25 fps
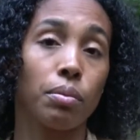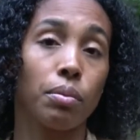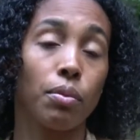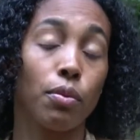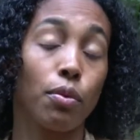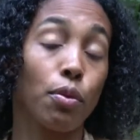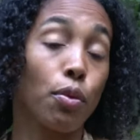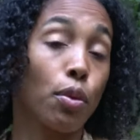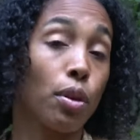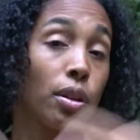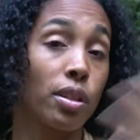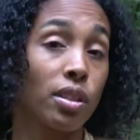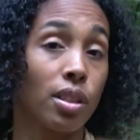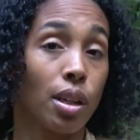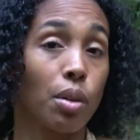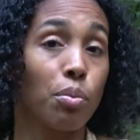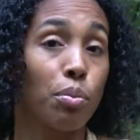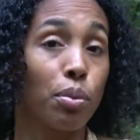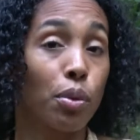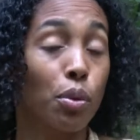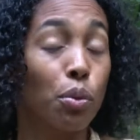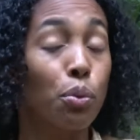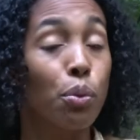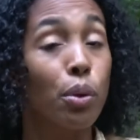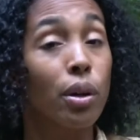for
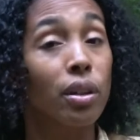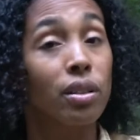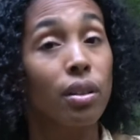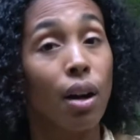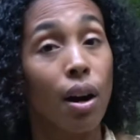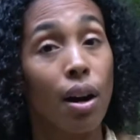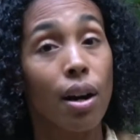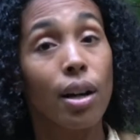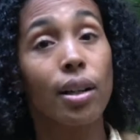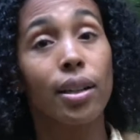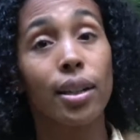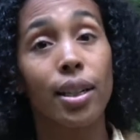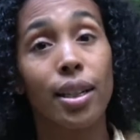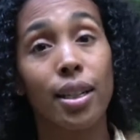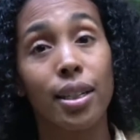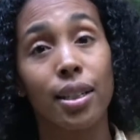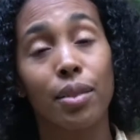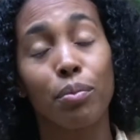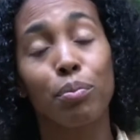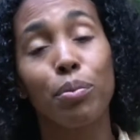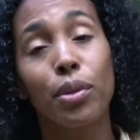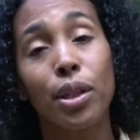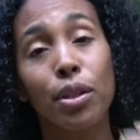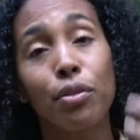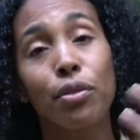example, worked hard in
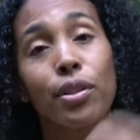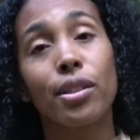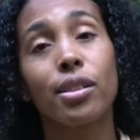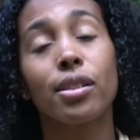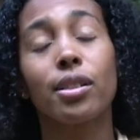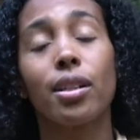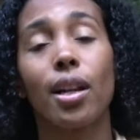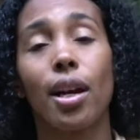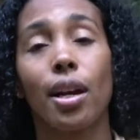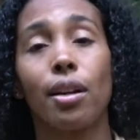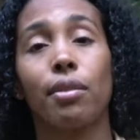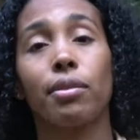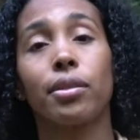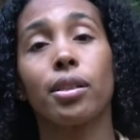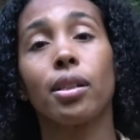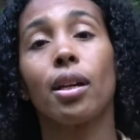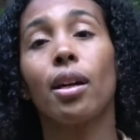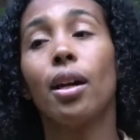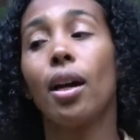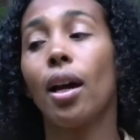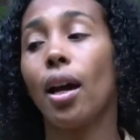previous lives,